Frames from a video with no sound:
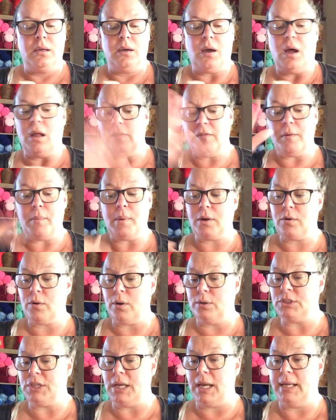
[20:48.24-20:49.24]
all of them are
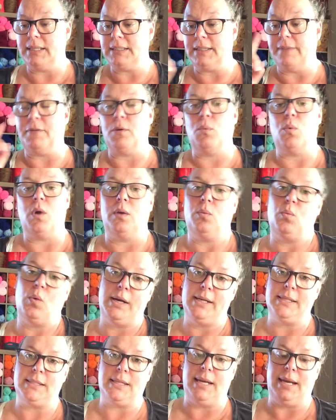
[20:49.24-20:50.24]
crochet except for one.
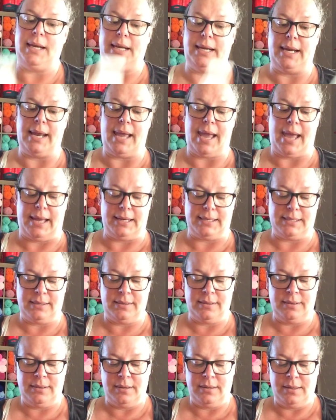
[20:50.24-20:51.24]
One is a knitted hat.
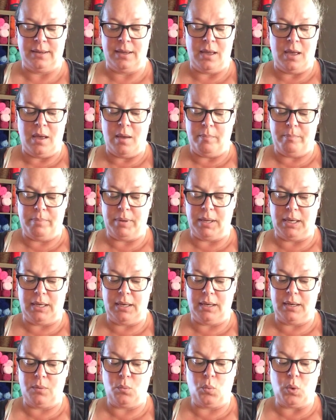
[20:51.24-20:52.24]
But
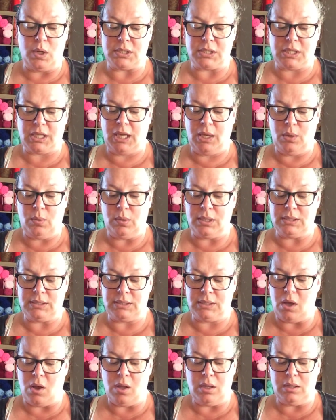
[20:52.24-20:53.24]
what's cute is
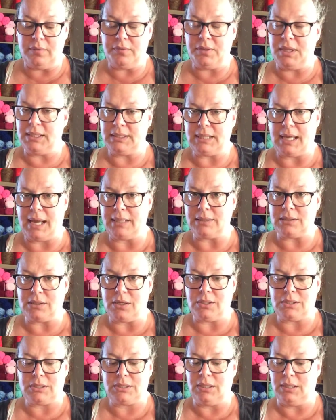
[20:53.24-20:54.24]
all of these hats
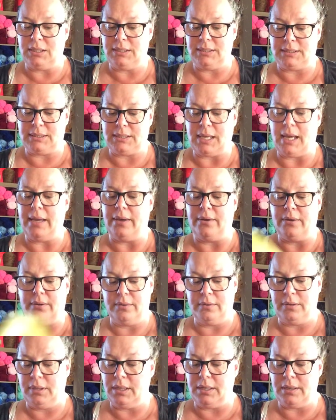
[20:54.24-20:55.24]
are still in style,
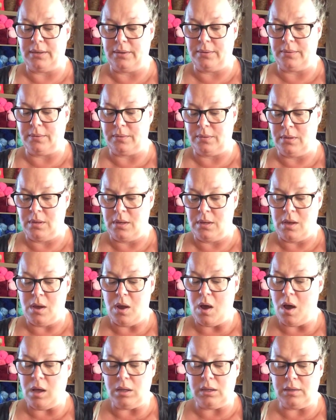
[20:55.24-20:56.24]
you know?
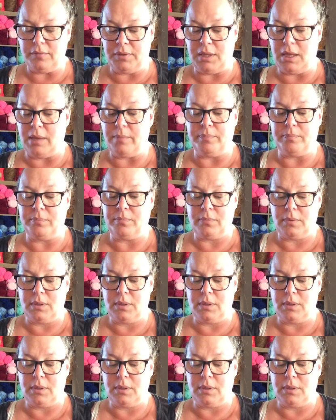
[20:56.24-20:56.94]
All of them,